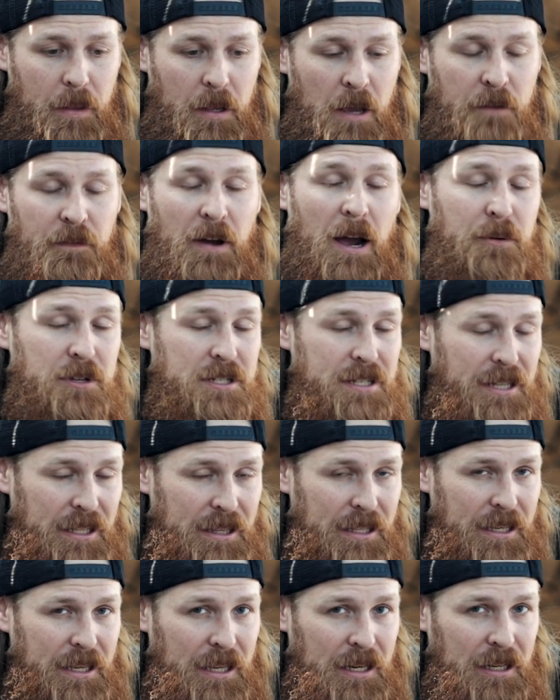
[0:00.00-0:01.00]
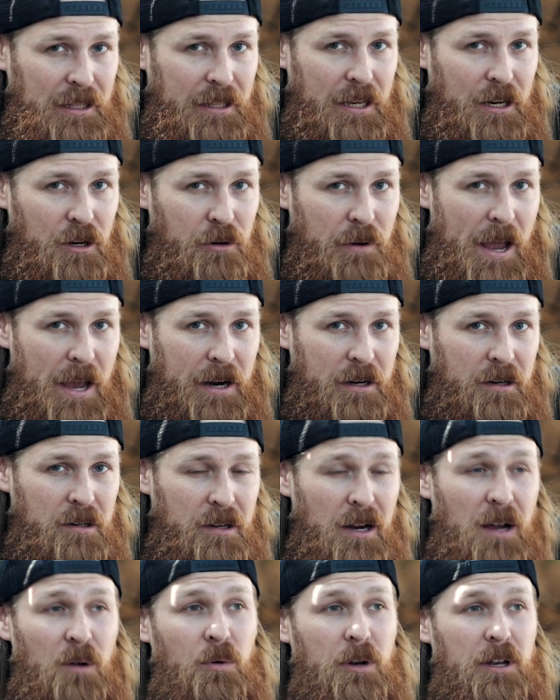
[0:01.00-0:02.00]
If I was to get the kindling
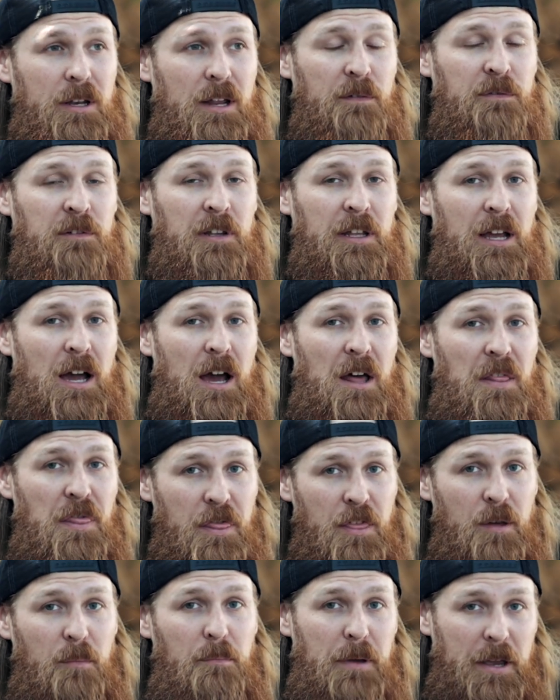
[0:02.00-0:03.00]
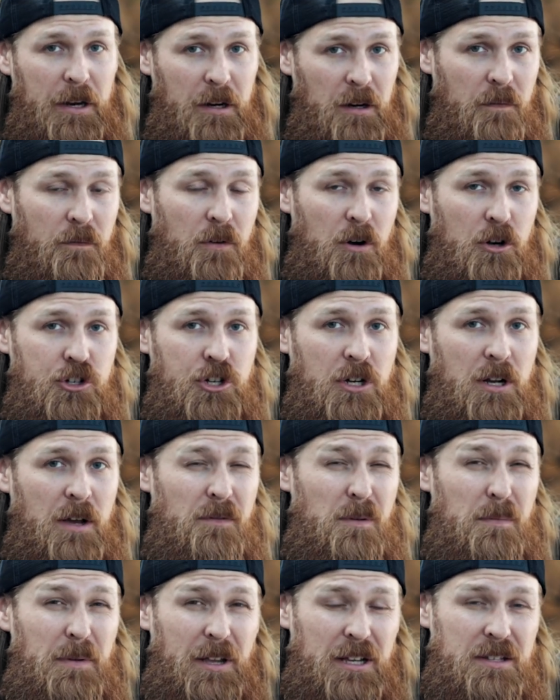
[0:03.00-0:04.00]
cracker, I would definitely got the bigger version
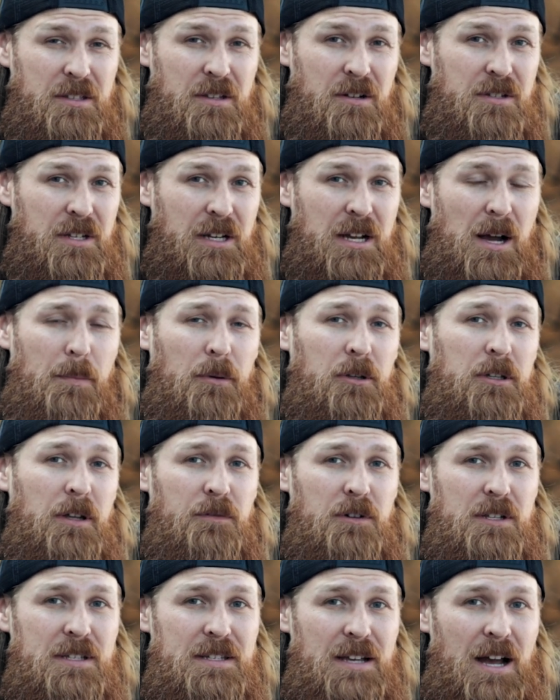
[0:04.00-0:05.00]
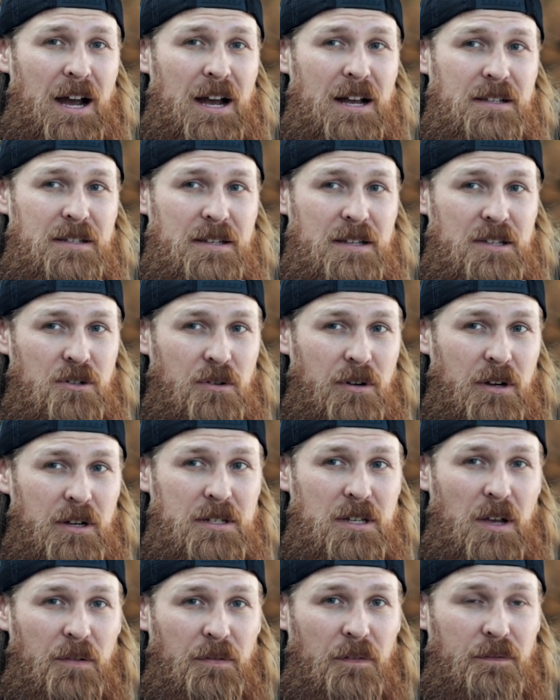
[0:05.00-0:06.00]
of it, because there's a couple different sizes. Do
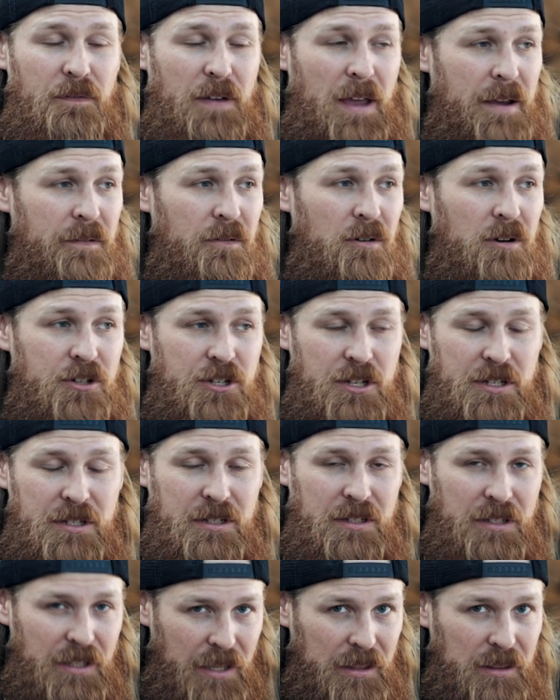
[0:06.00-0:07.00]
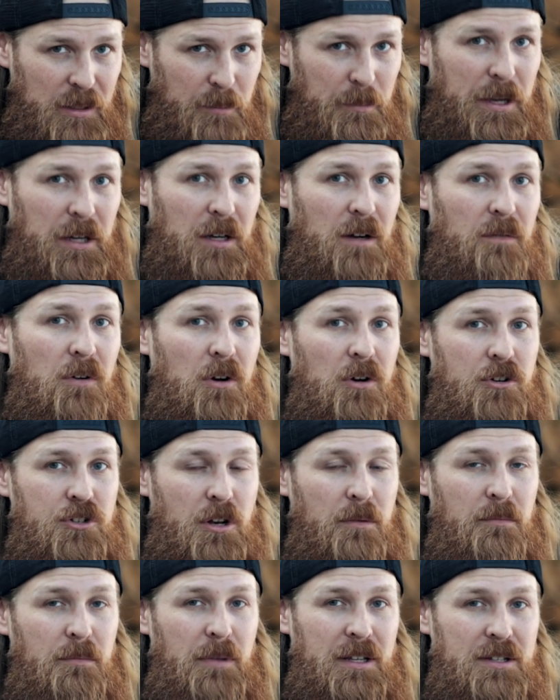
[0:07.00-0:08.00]
yourself a favor and just get the bigger
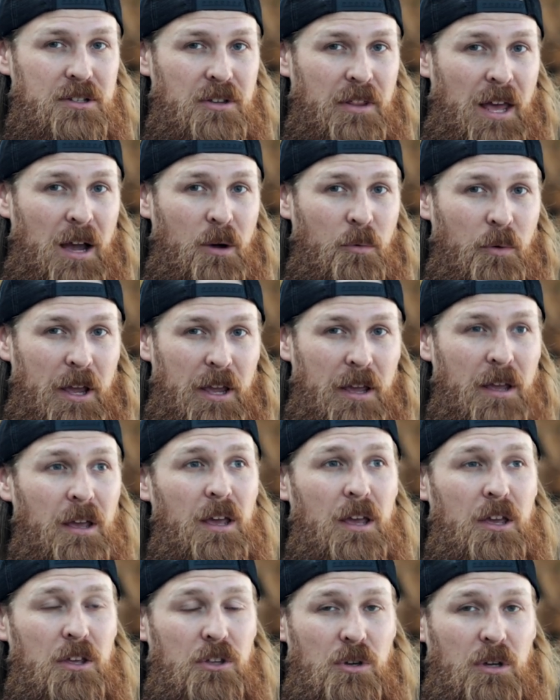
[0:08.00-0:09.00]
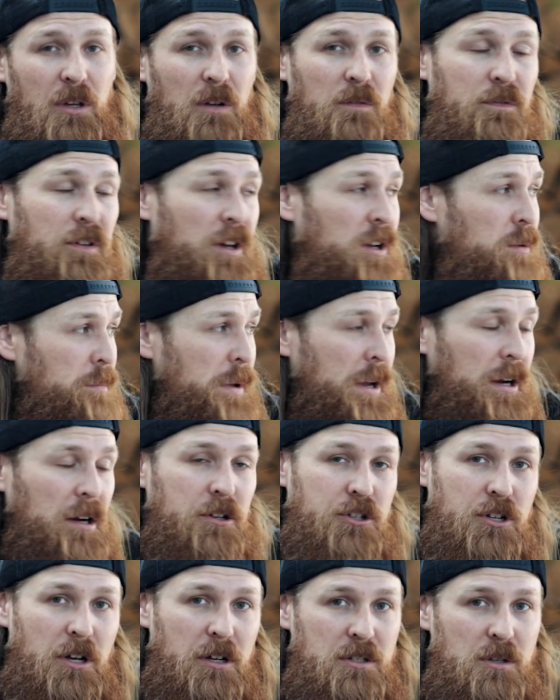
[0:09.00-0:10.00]
version, so that way you can fit bigger
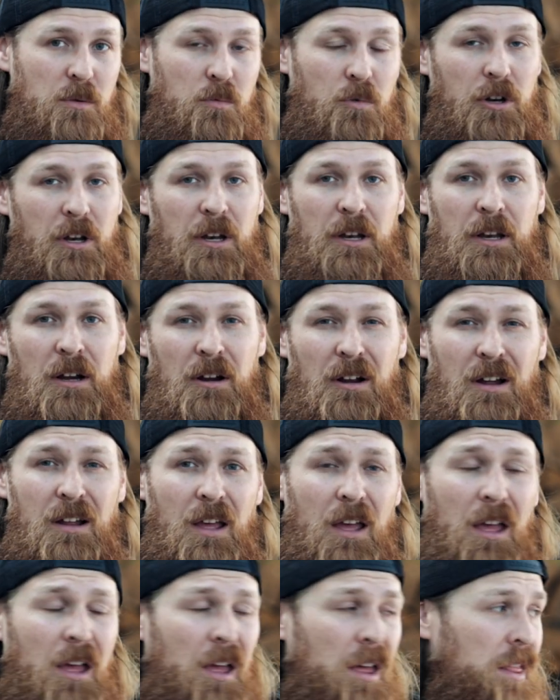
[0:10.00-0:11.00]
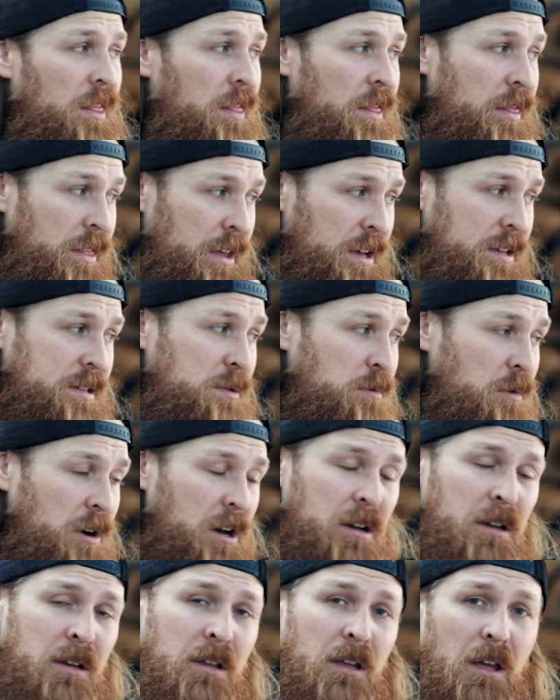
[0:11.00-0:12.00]
chunks of wood in here. This
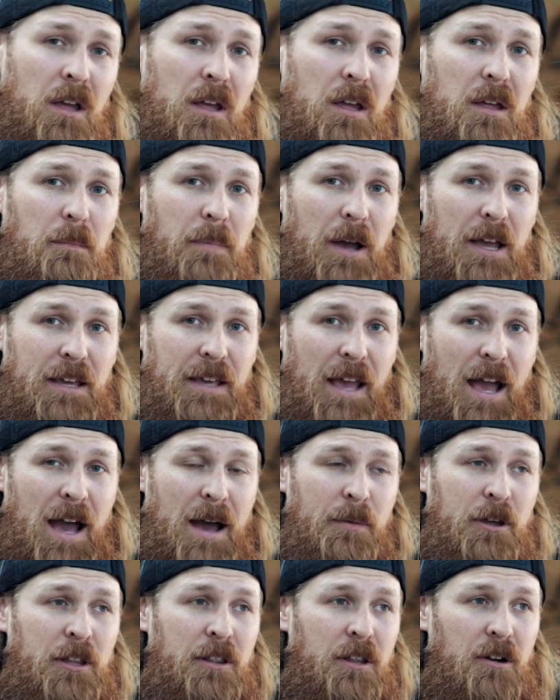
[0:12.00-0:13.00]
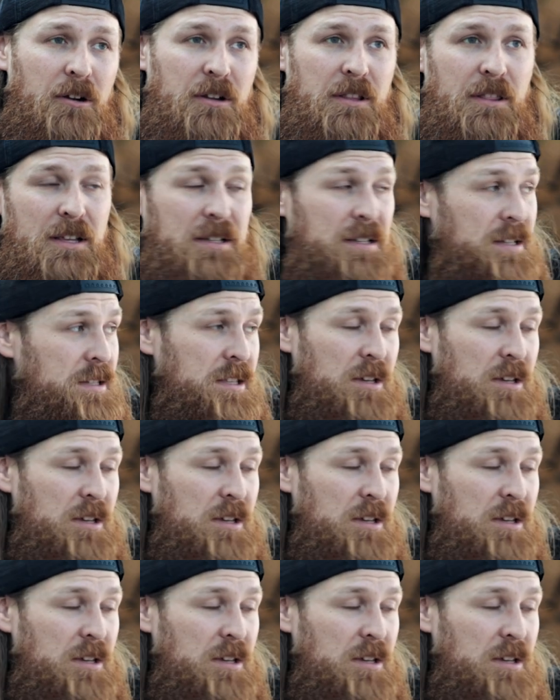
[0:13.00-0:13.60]
one by Kabin, this is